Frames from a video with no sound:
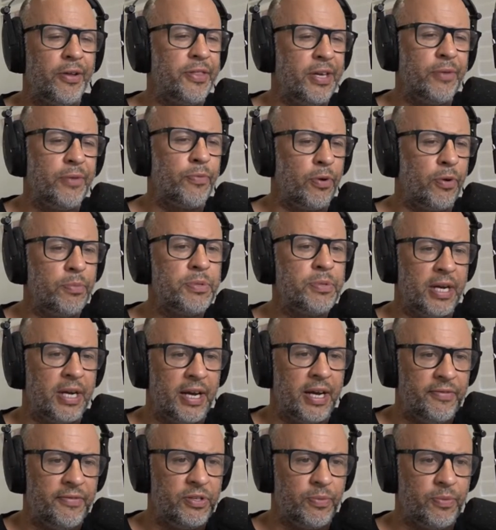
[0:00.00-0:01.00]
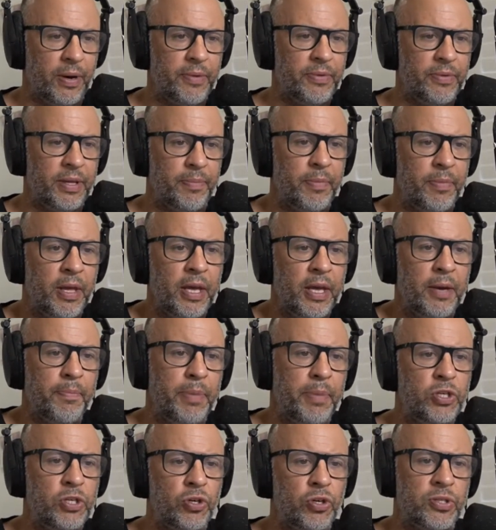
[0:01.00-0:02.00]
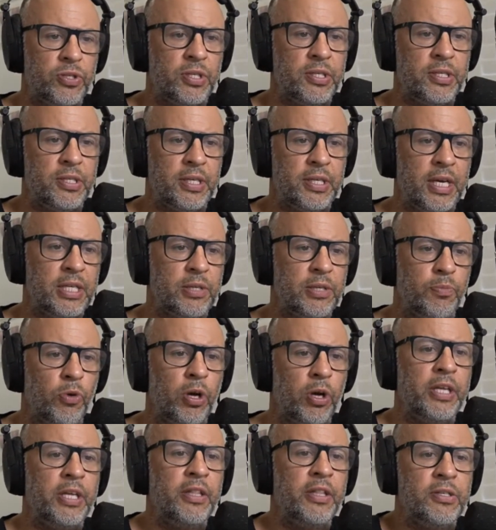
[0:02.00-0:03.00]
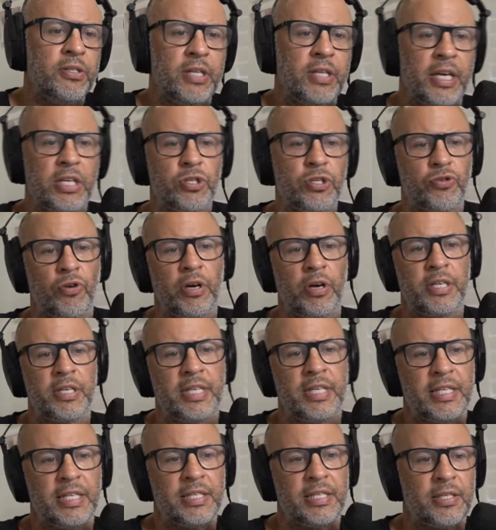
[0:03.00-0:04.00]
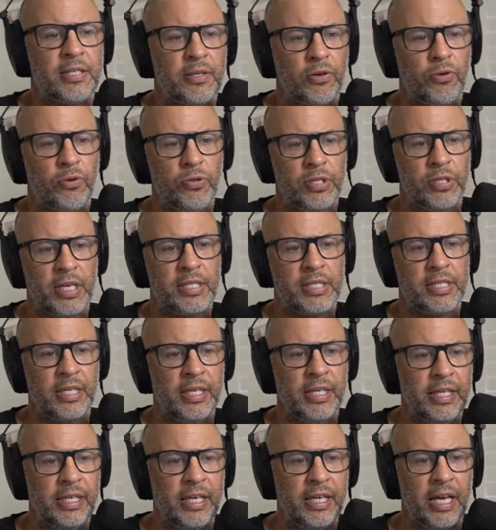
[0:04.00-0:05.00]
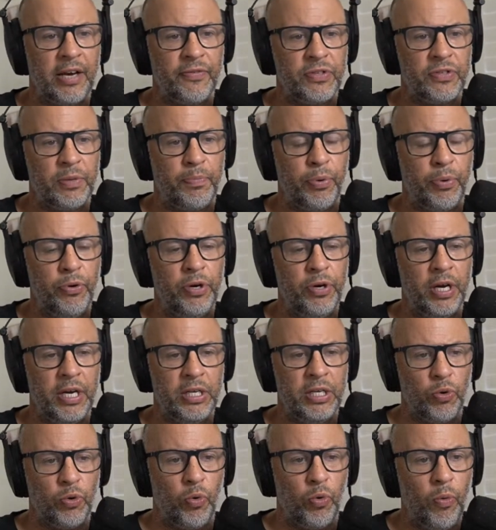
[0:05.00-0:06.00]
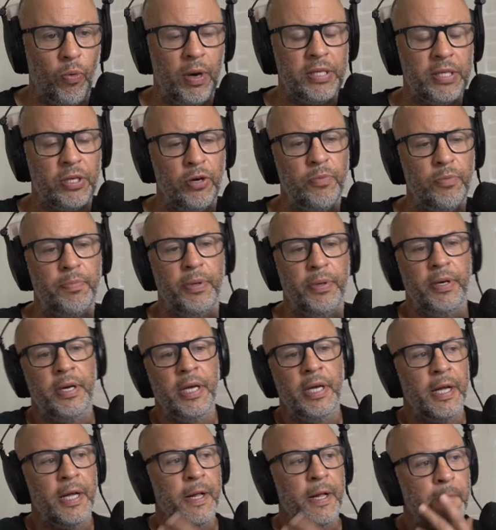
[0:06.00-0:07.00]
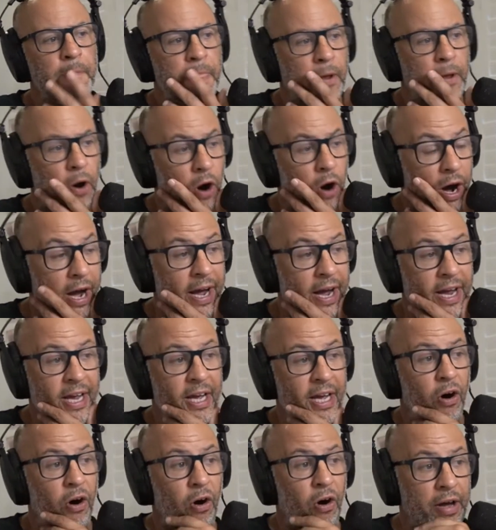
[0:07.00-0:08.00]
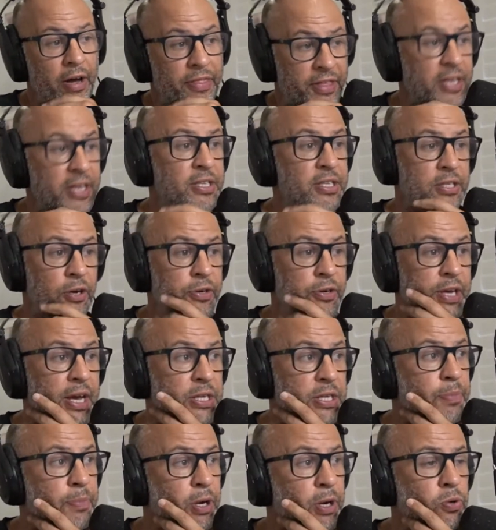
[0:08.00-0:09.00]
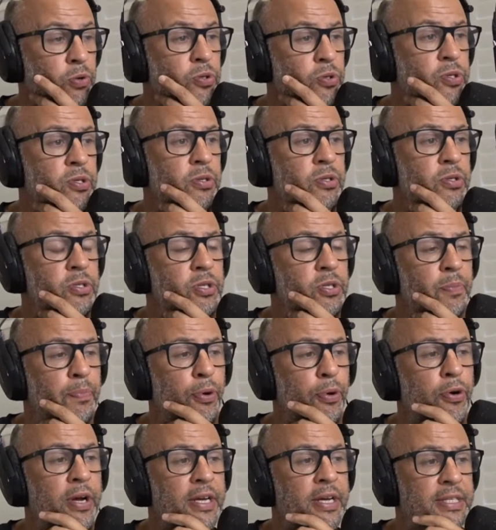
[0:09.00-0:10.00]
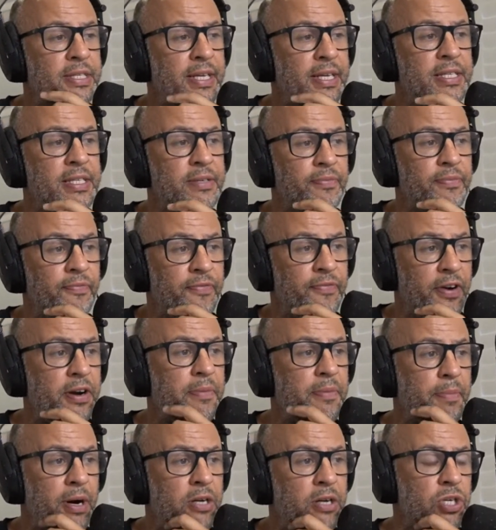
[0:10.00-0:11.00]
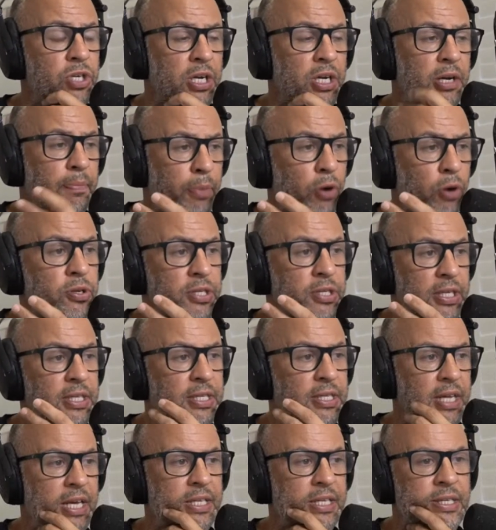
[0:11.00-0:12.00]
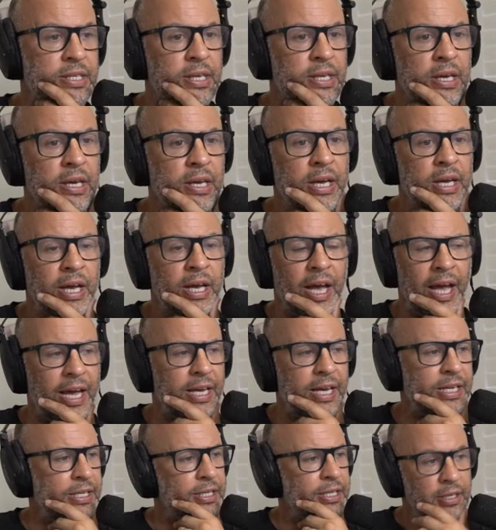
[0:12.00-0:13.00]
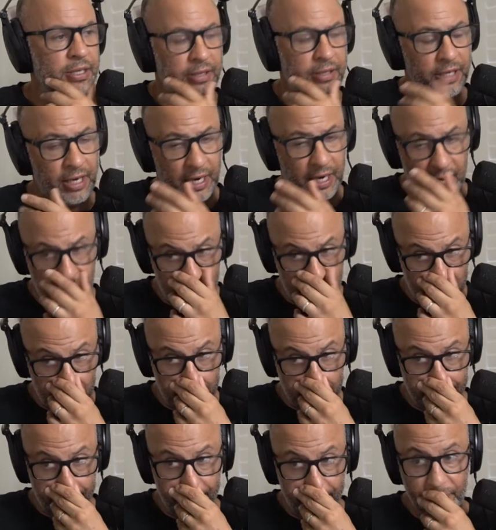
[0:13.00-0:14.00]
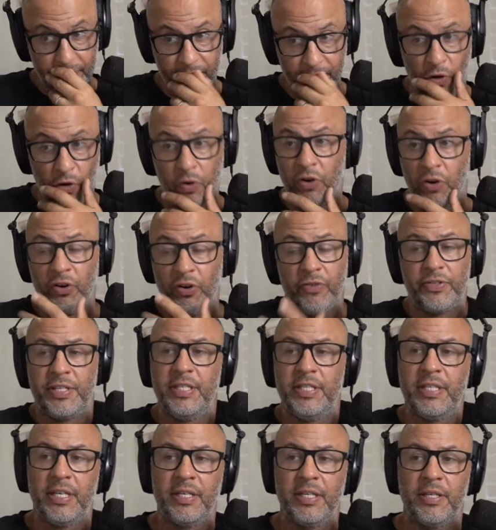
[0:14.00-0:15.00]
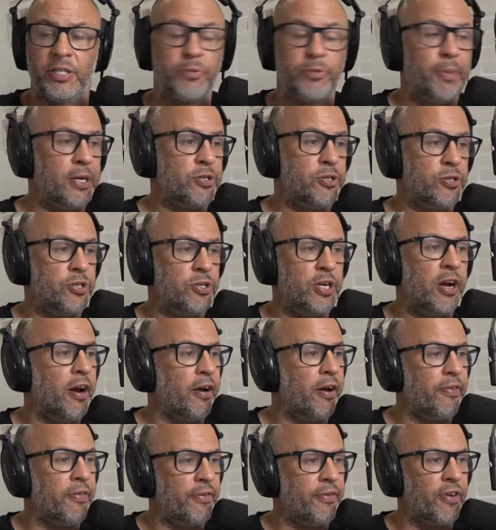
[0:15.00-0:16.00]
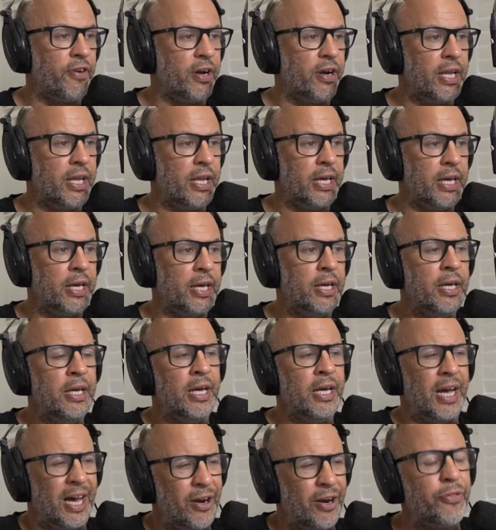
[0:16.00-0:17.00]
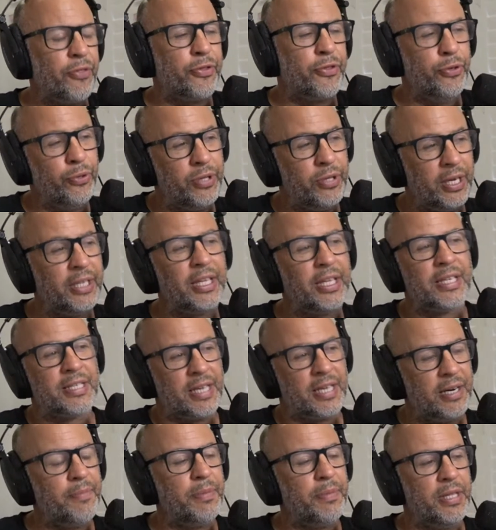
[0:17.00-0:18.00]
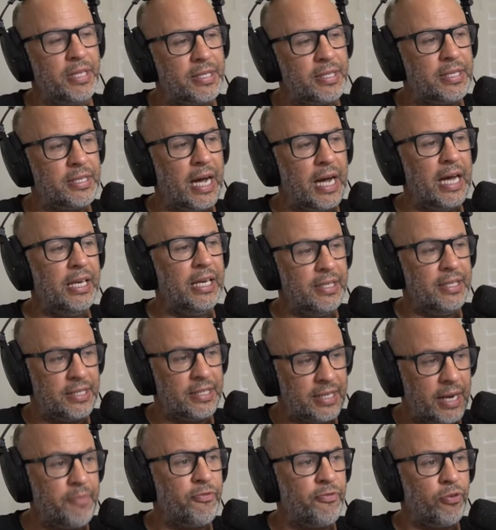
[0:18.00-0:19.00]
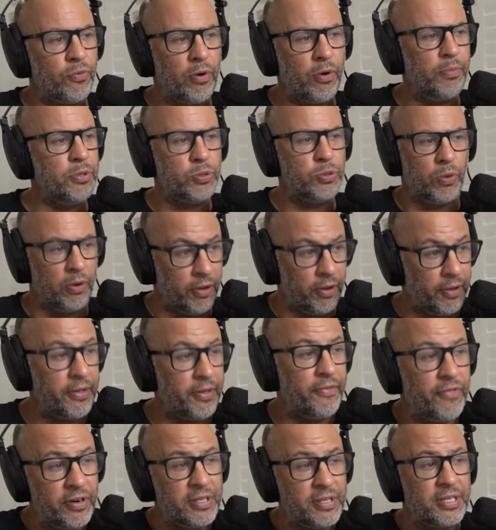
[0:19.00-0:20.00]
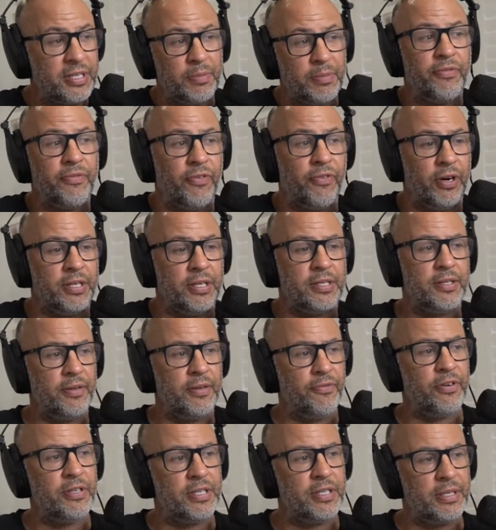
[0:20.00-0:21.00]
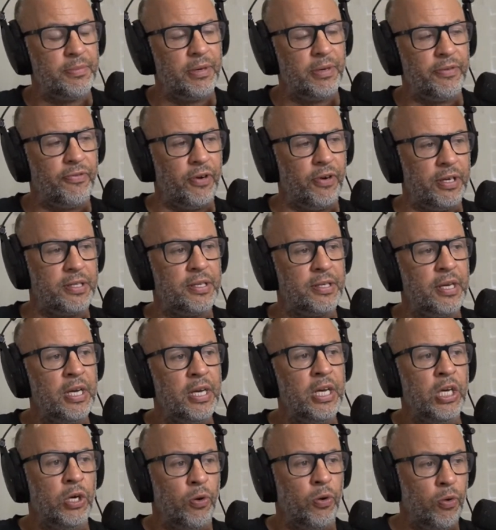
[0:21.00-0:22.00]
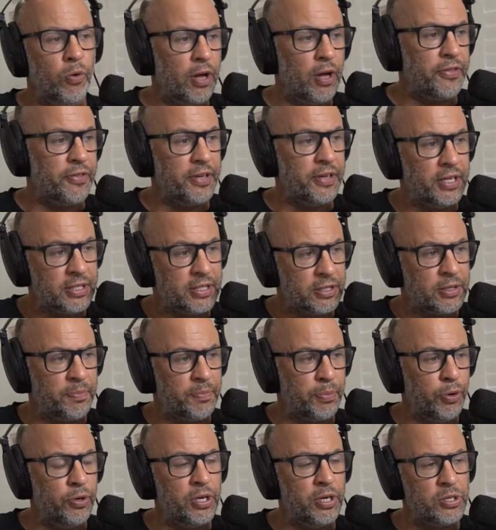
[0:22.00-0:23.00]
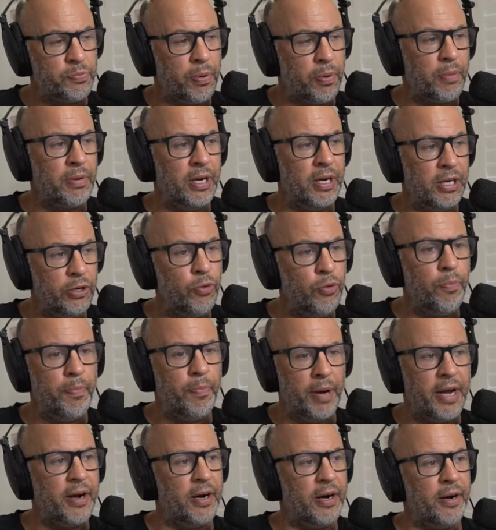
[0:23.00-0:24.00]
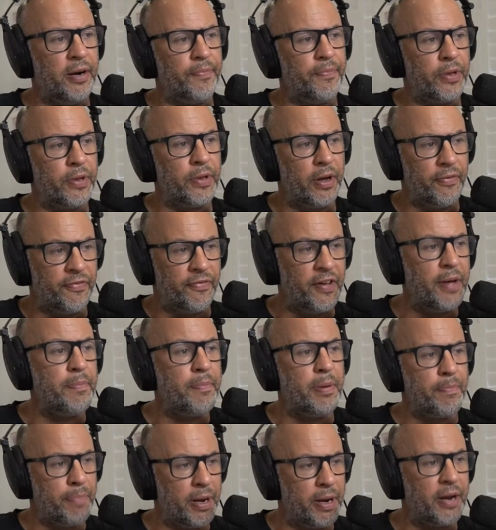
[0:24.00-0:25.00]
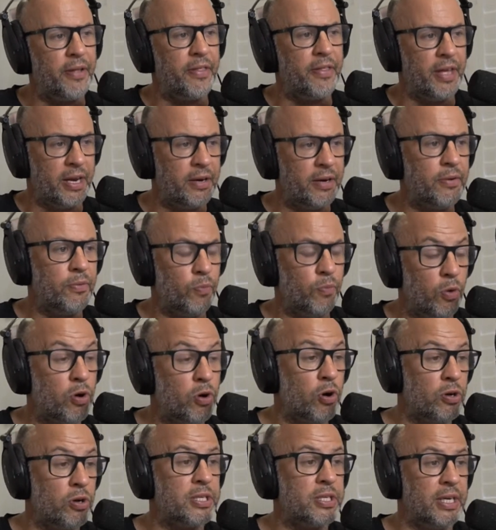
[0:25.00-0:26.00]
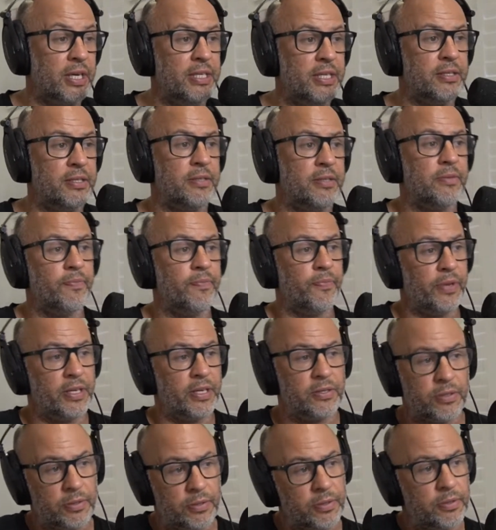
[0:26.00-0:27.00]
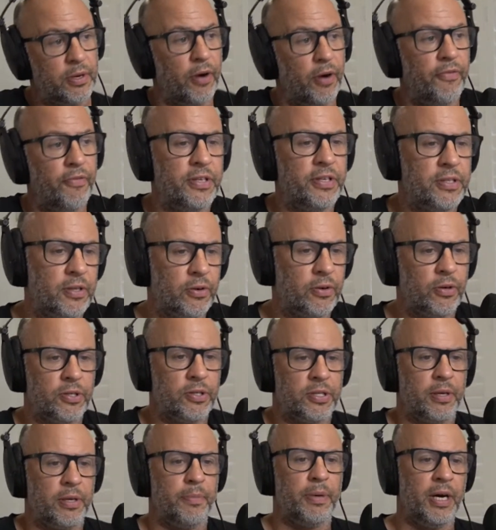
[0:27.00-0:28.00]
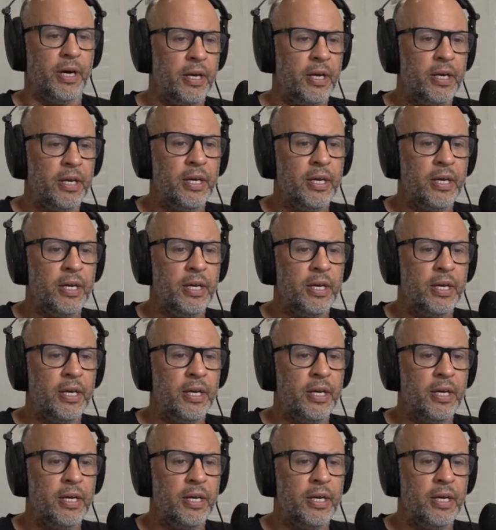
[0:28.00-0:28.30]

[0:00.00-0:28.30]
think Rob's going to have his way with him. B. Johnson says, I'm liking those leg strike stats because that's the lead leg of Topuria is always open. I think so, yes, because Topuria stands very much in a boxing stance, and Volkanovski is going to smash the shit out of that front leg. And I do think that's going to be the tail of the tape for Rob as well. They're very similar fights. Although I think Topuria is probably a fair bit better than what Costa is. That's no offense to Costa, but